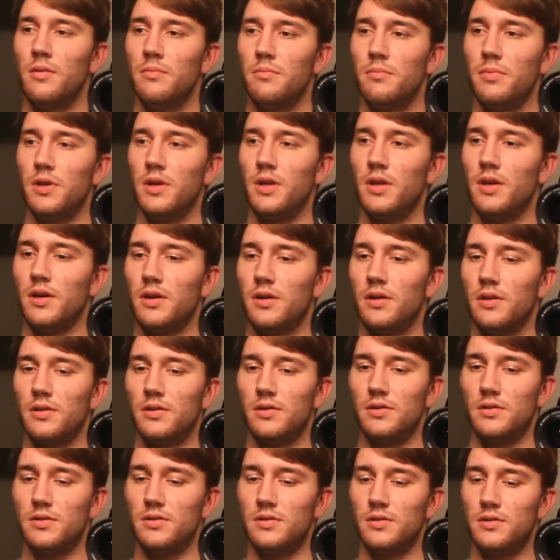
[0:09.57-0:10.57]

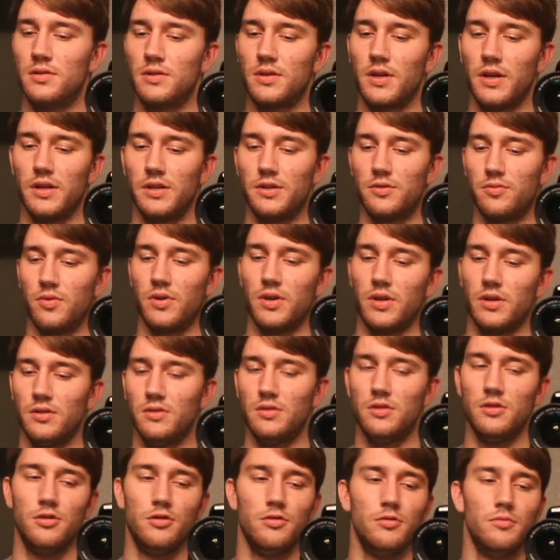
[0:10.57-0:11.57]
because I just wanted
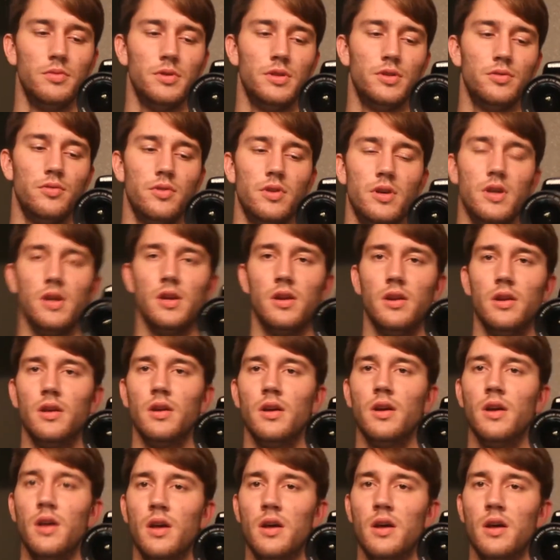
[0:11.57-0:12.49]
to, between